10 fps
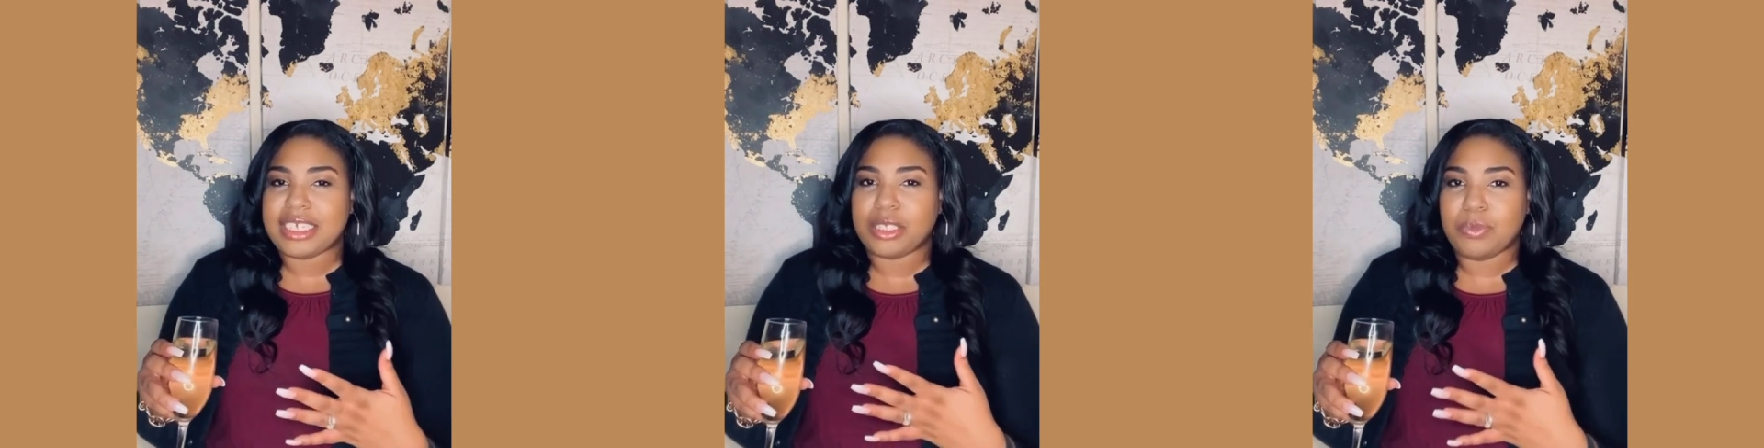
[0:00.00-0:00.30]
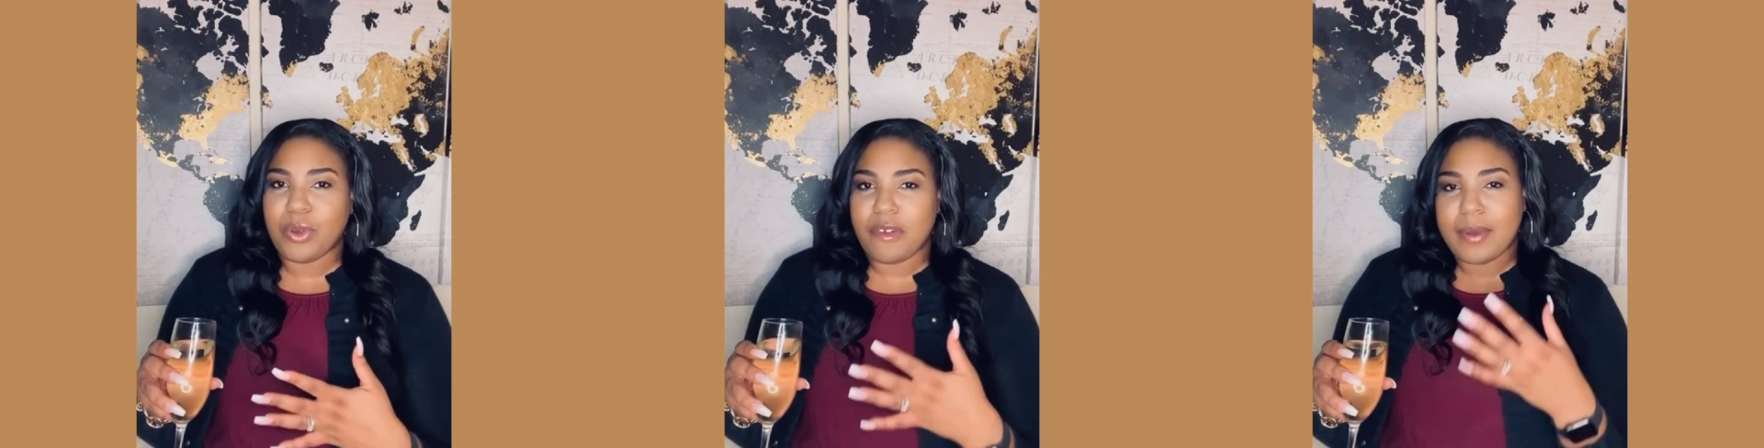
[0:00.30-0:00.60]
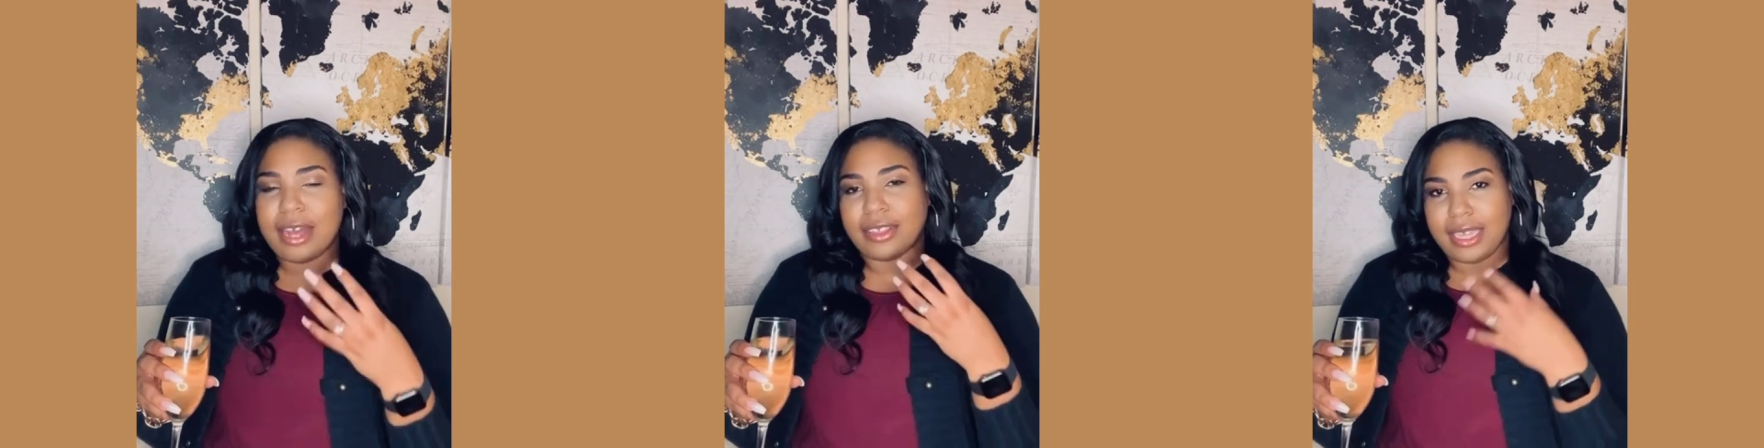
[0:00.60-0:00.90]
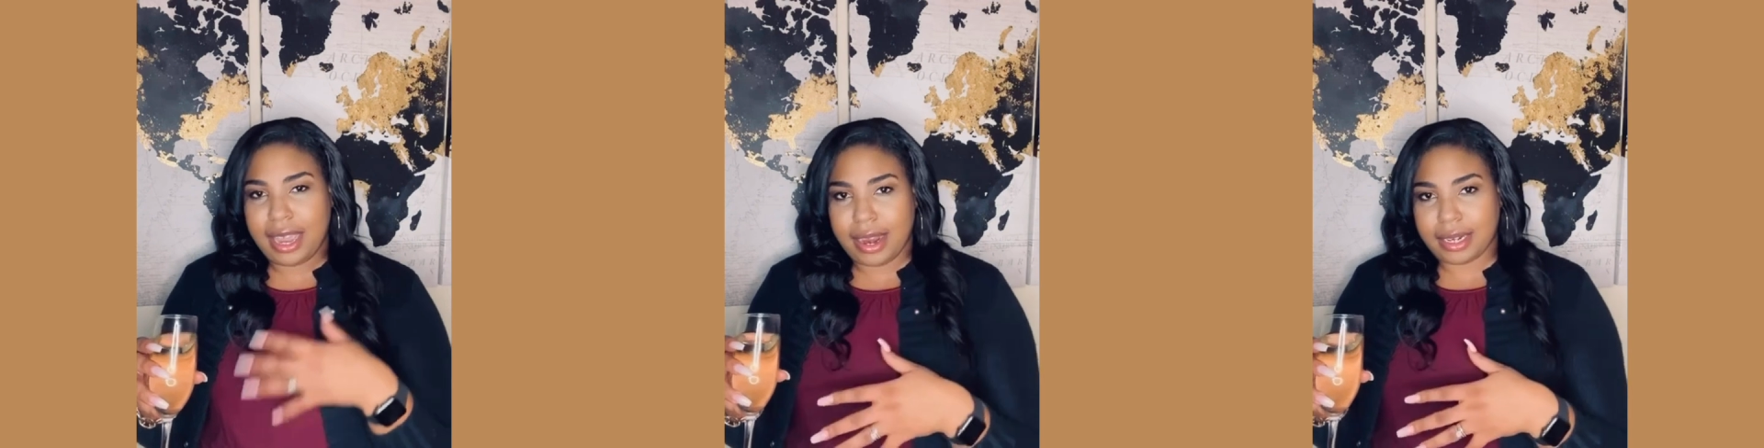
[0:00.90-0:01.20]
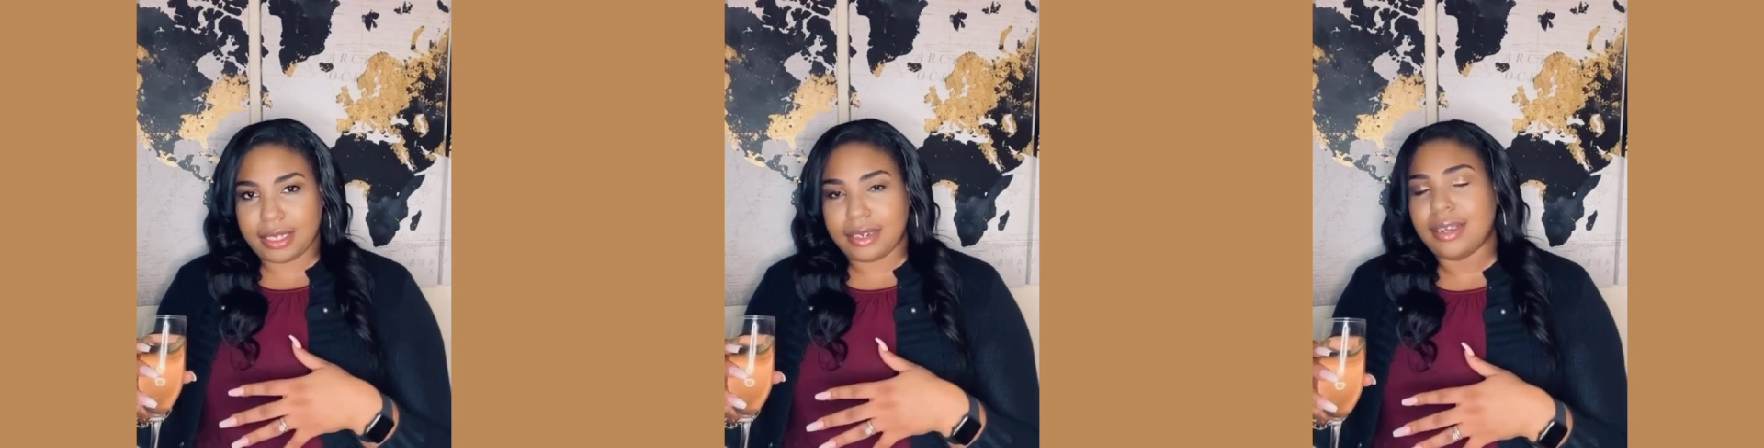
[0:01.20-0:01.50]
It's more about the
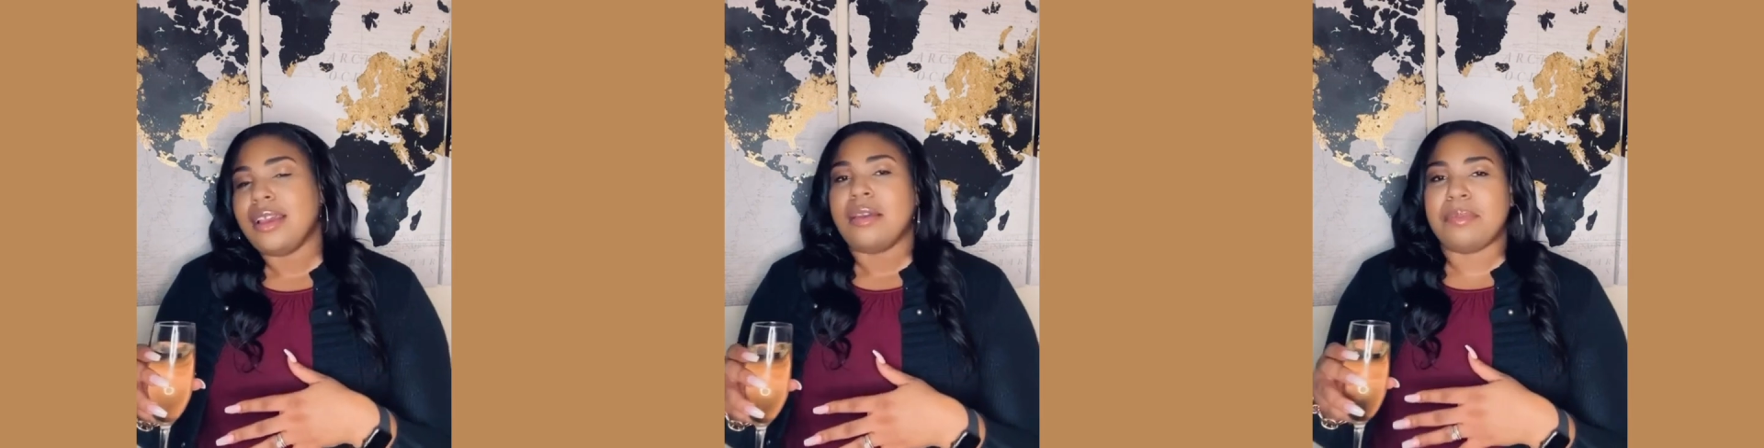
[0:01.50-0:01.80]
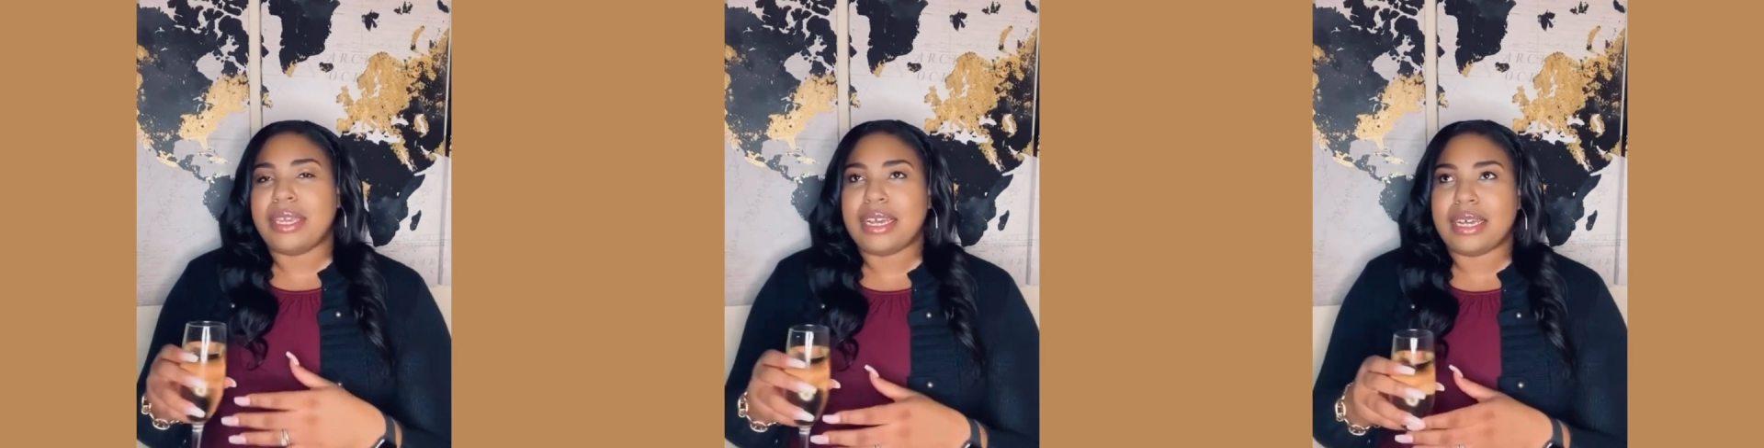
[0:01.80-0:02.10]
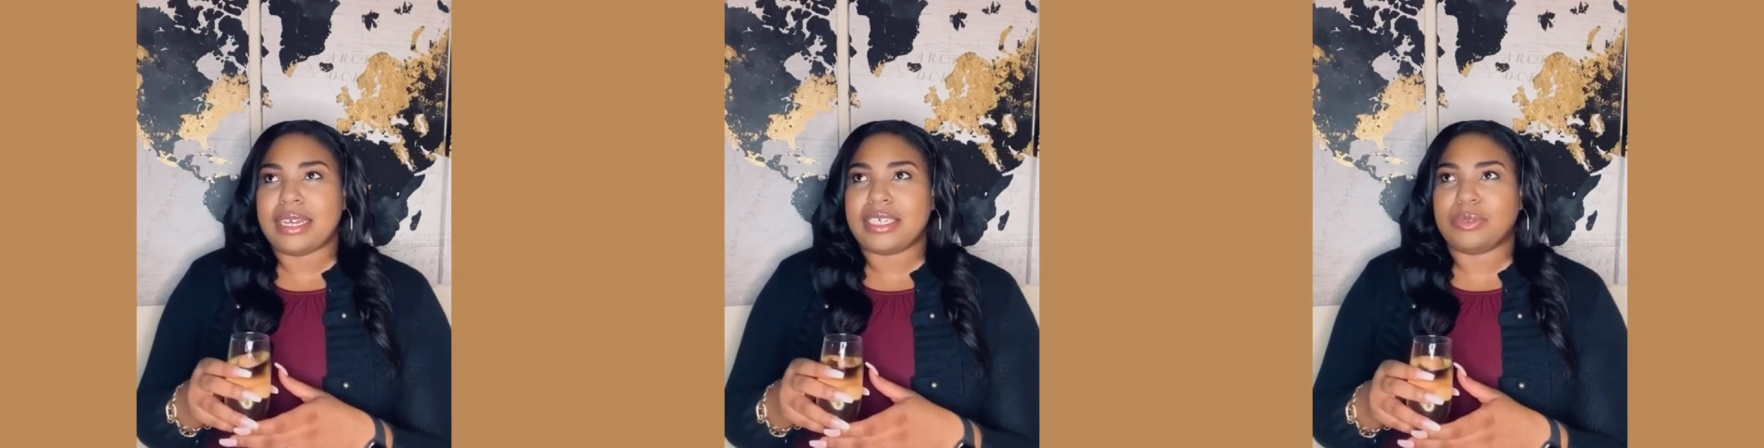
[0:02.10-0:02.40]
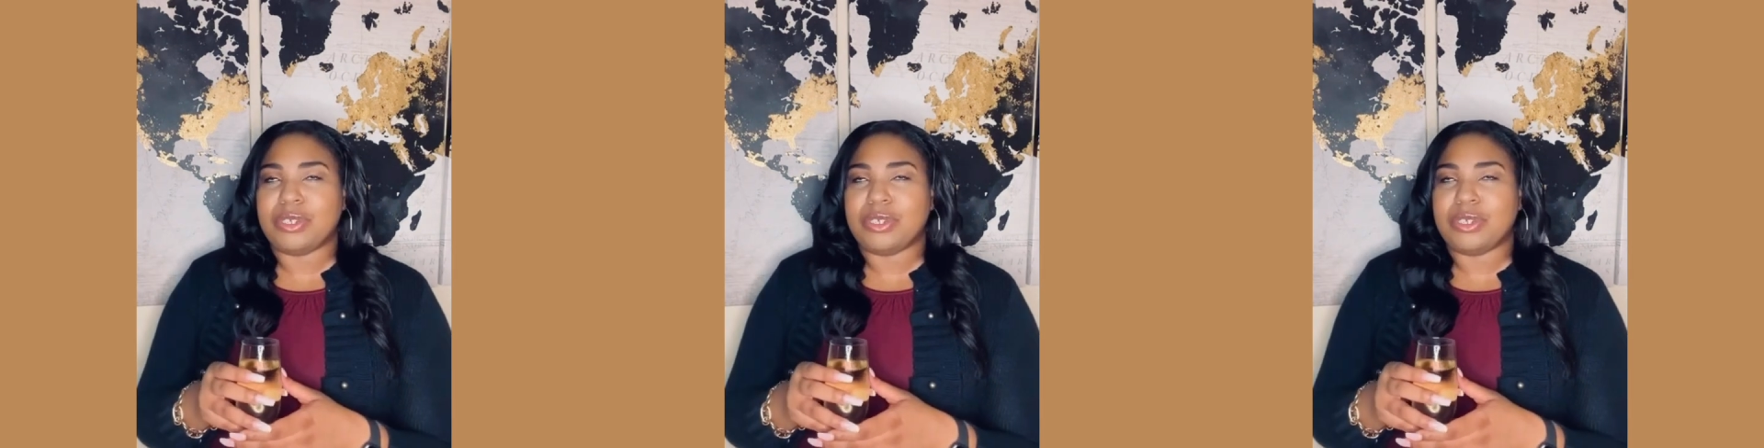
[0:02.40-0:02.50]
character because